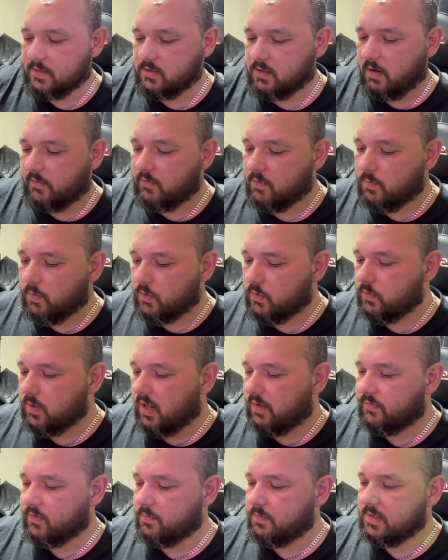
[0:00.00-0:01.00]
So I will borrow
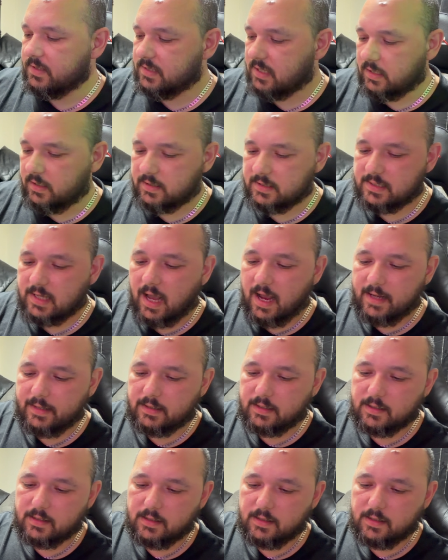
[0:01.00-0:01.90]
that from this other side,